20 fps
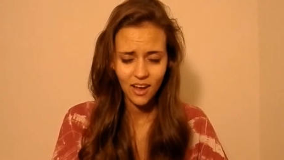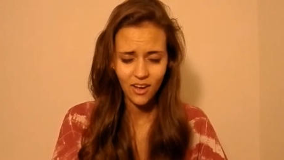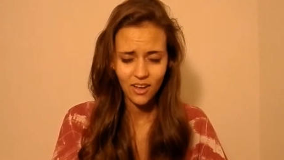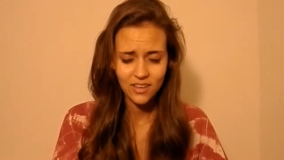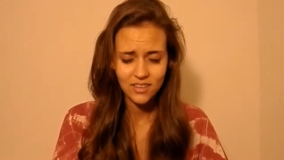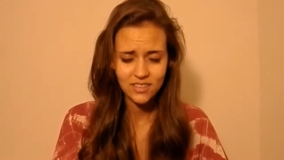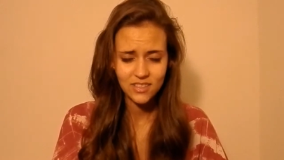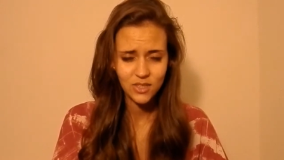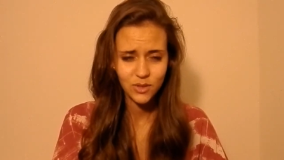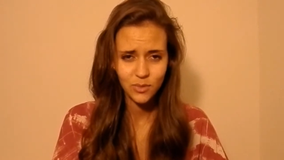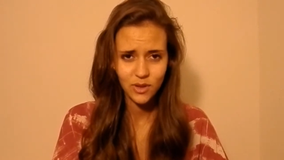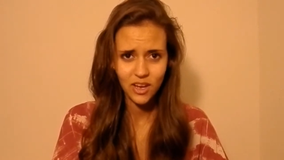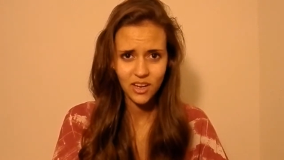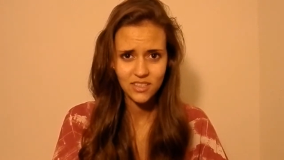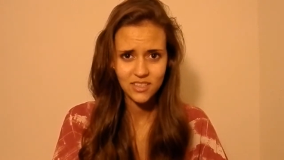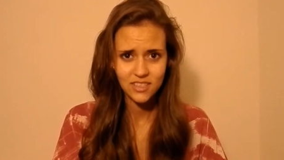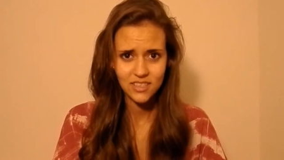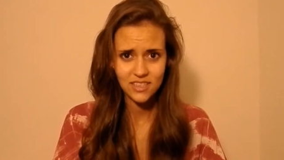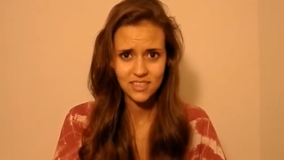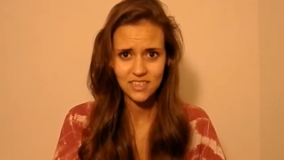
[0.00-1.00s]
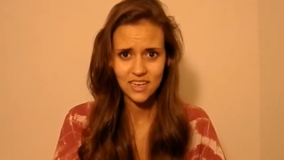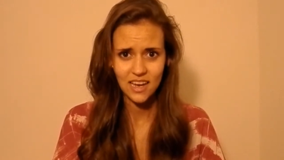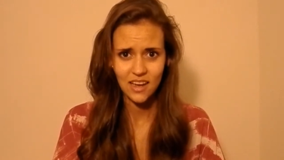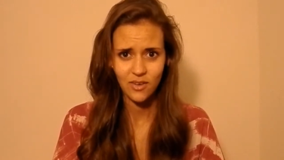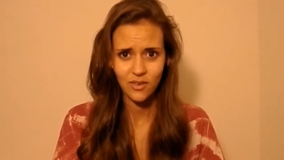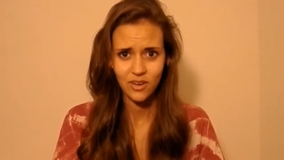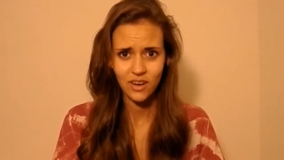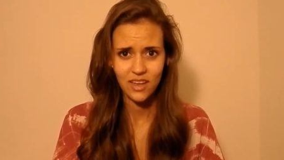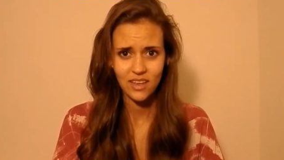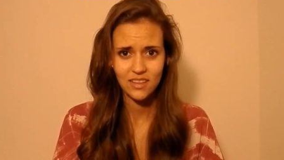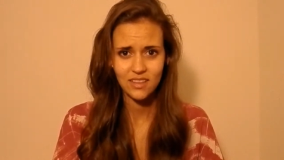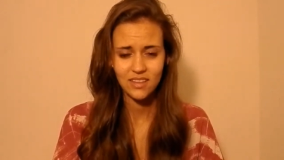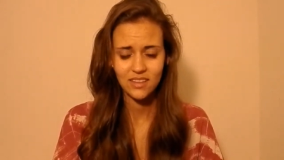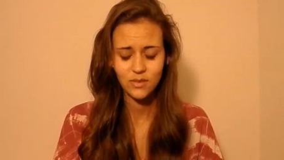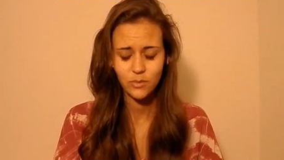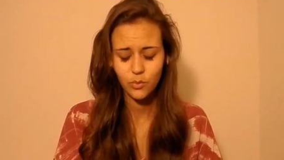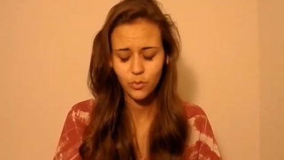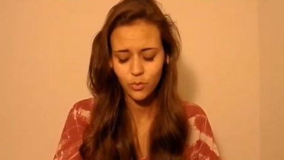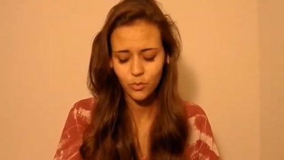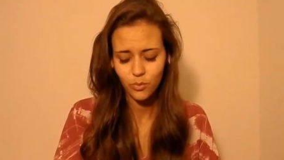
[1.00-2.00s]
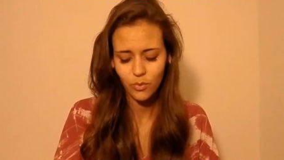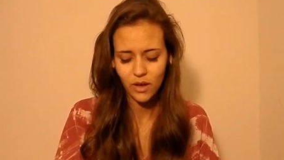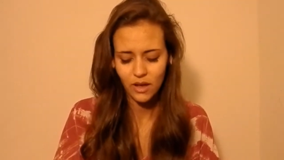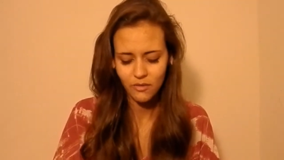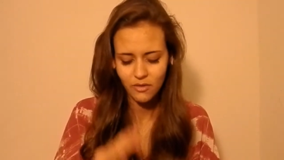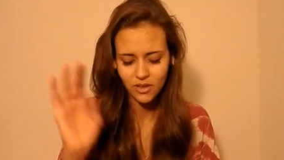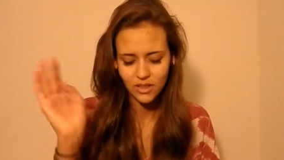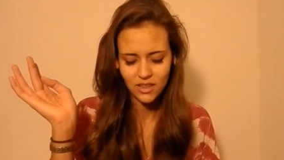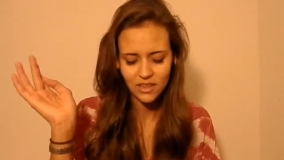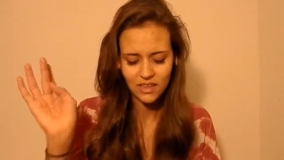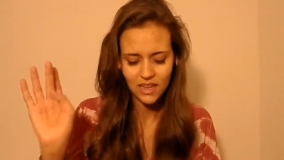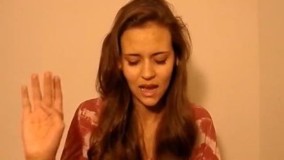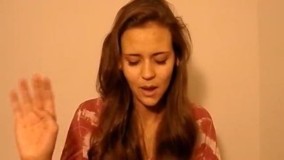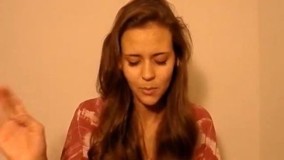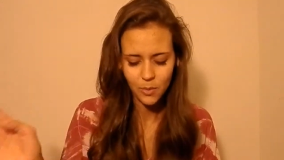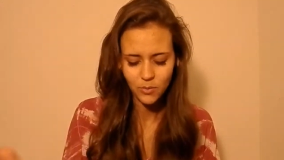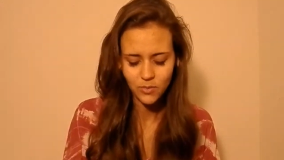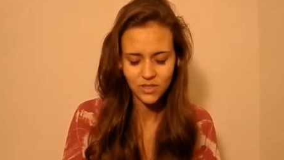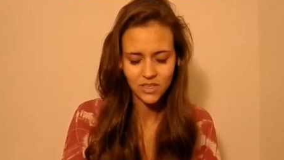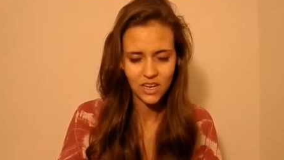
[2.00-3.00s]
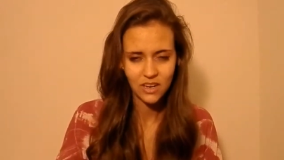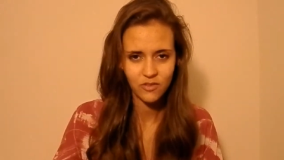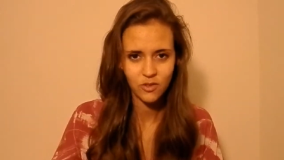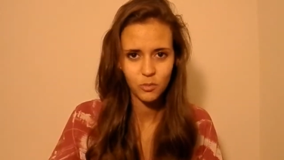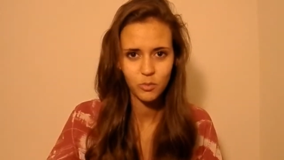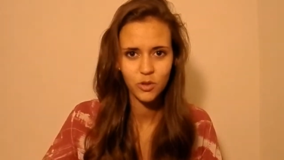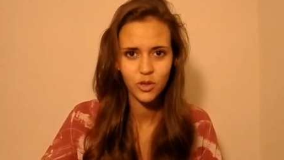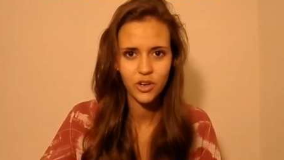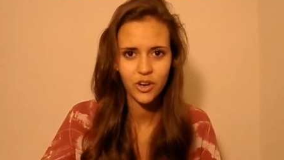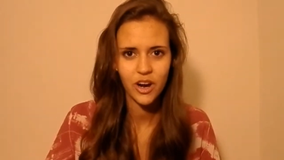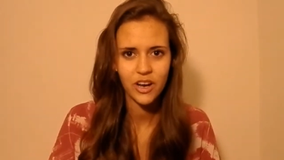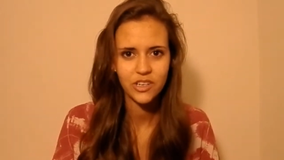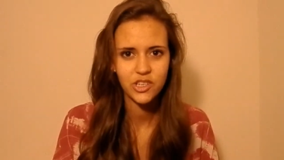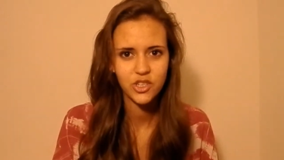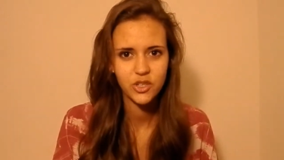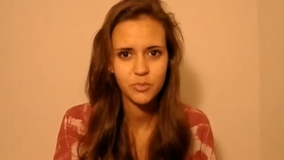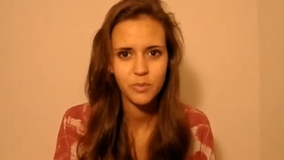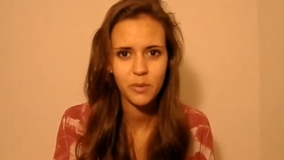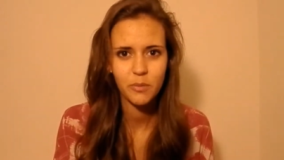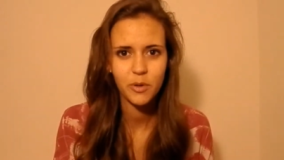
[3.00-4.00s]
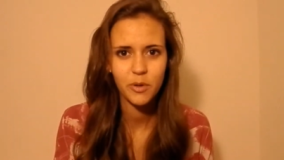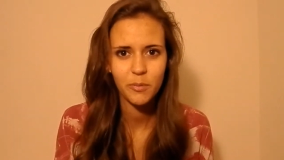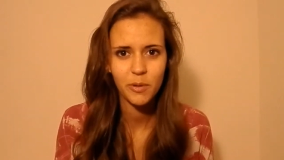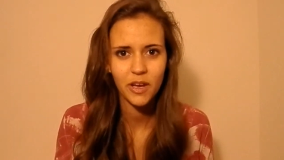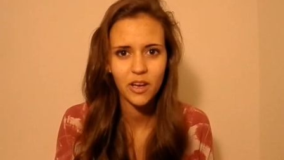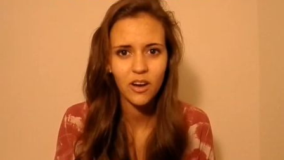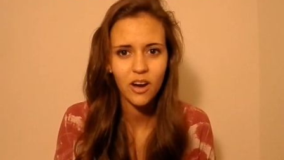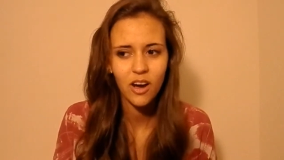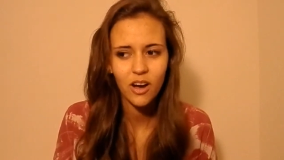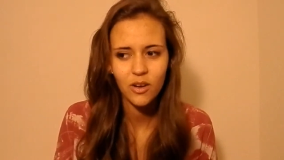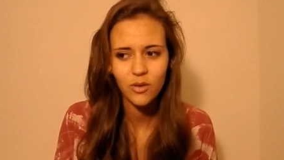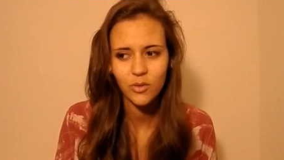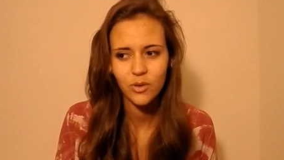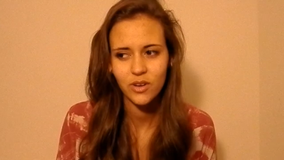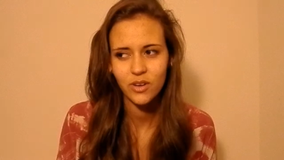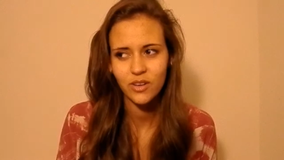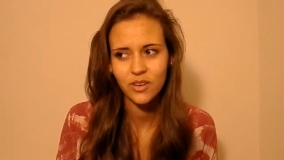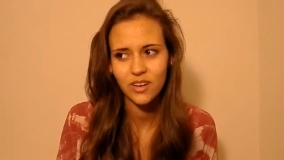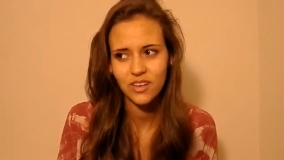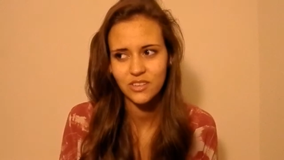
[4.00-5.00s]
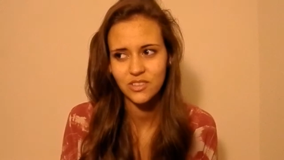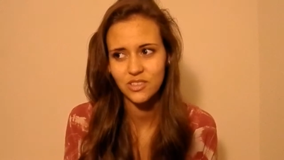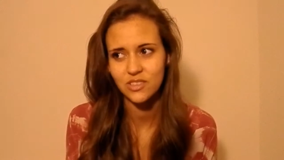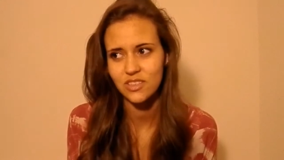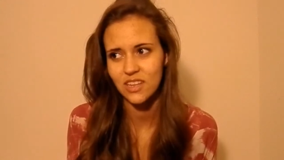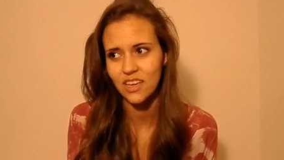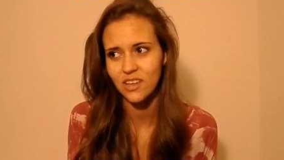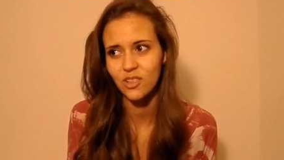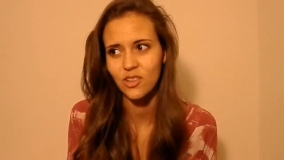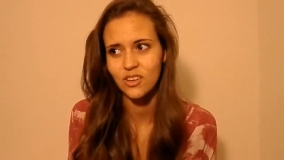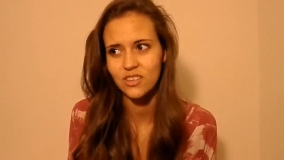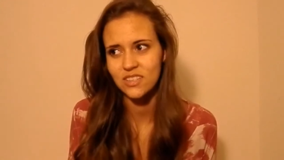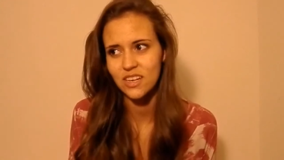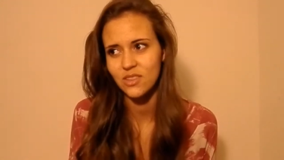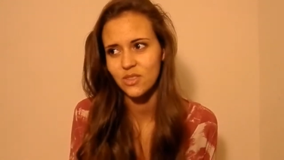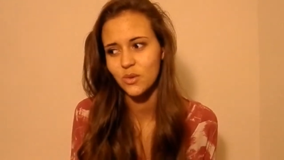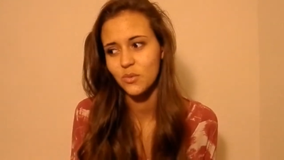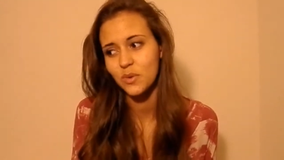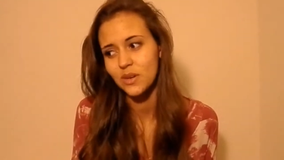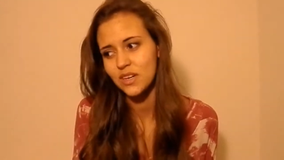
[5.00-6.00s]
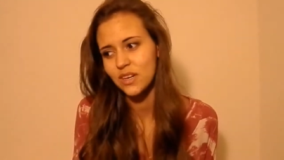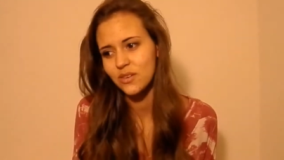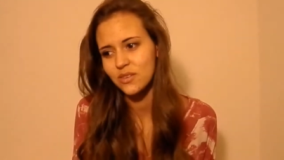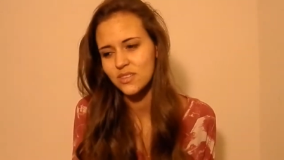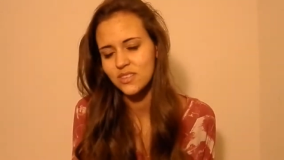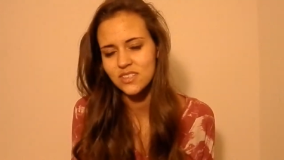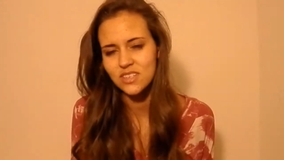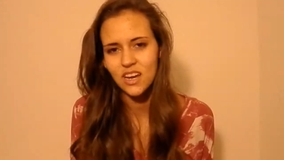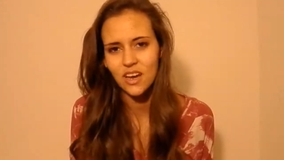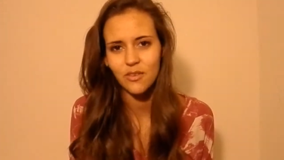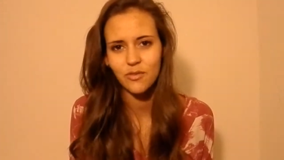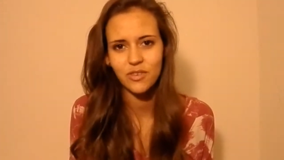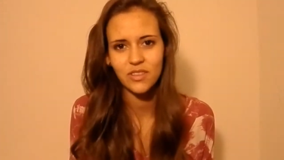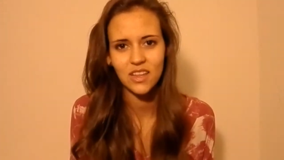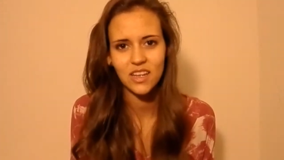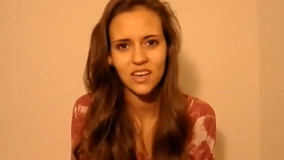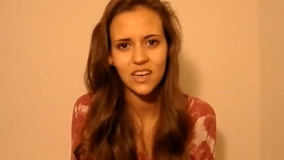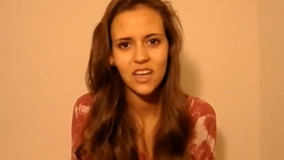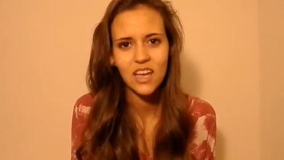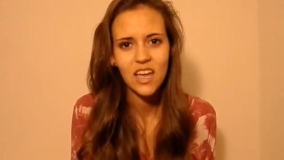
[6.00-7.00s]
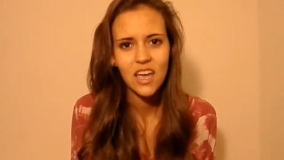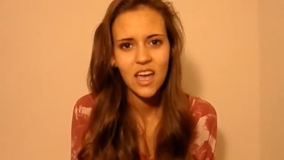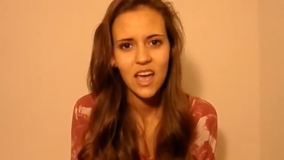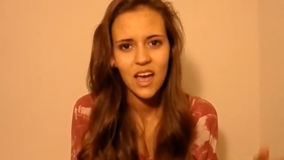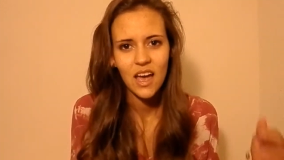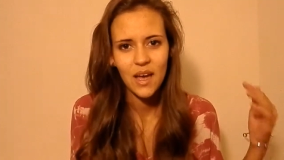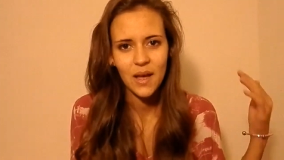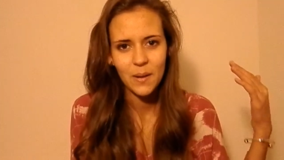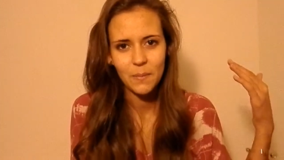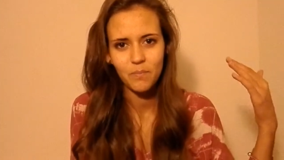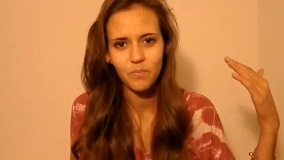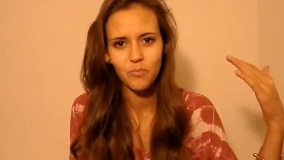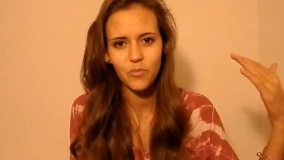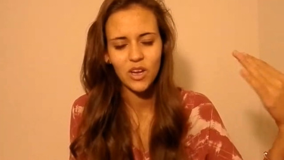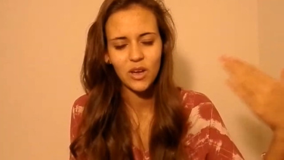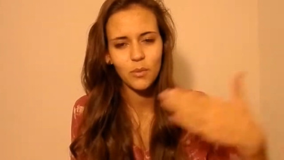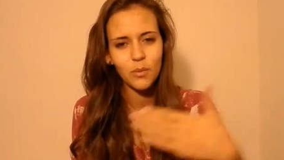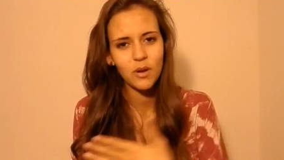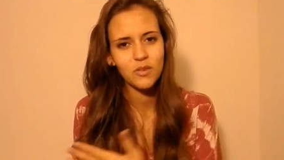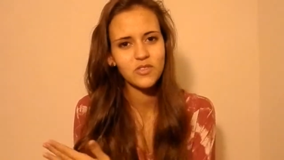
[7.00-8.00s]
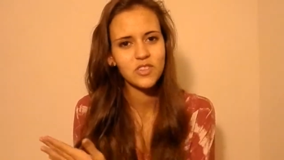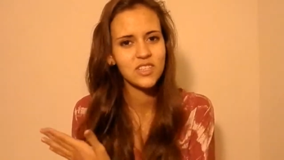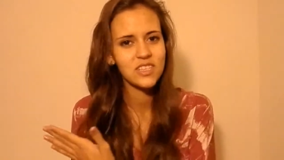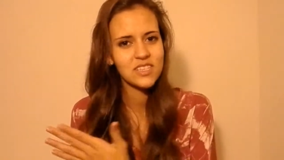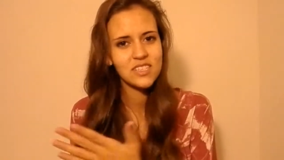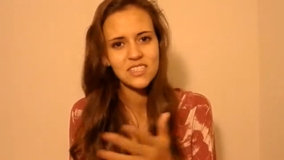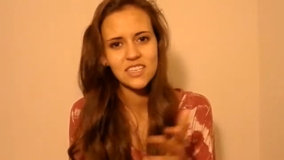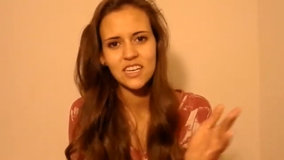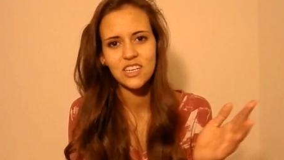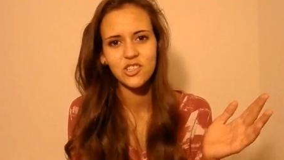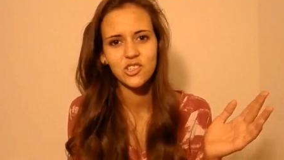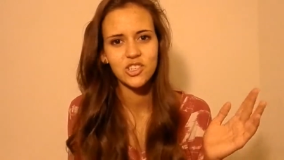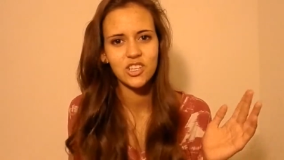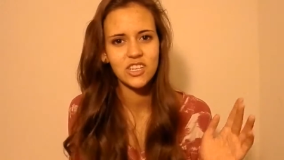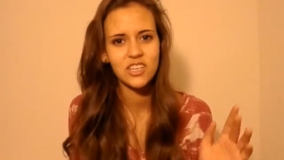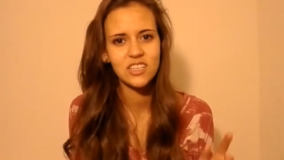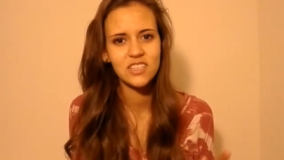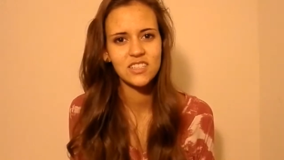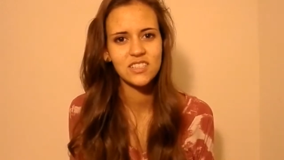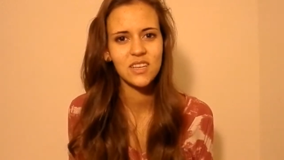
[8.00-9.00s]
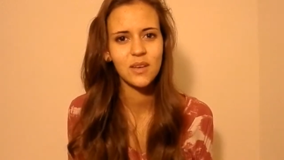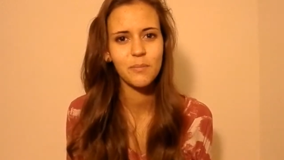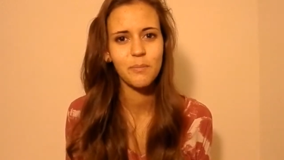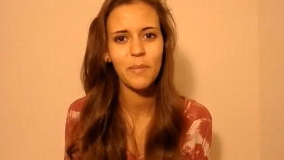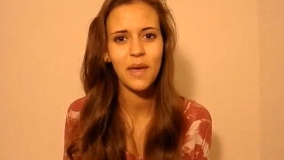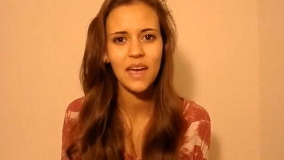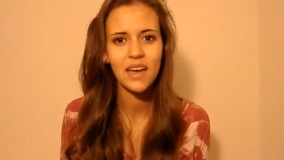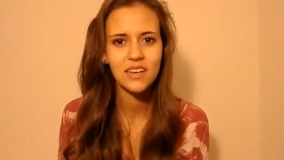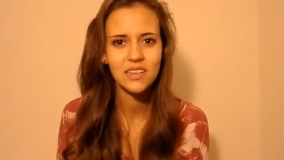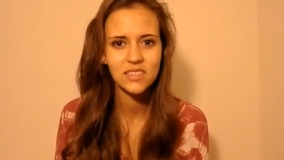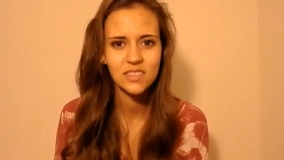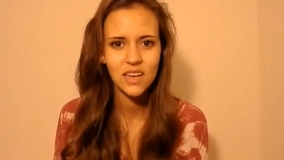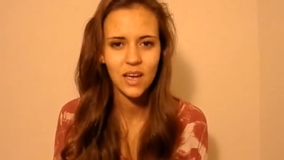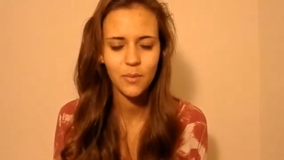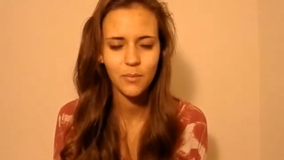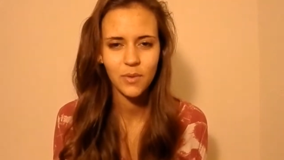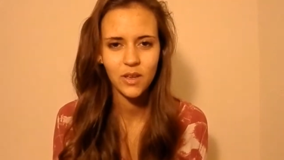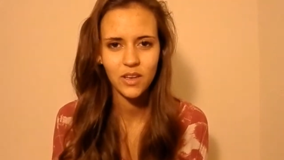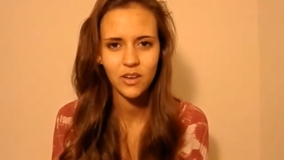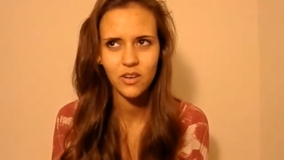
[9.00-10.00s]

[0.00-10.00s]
until we got to the town, I, everything that happened was kind of a blur. I just remember it being awkward. I just like looked out the window and stuff. And then um, we come off to the station, and some man is coming,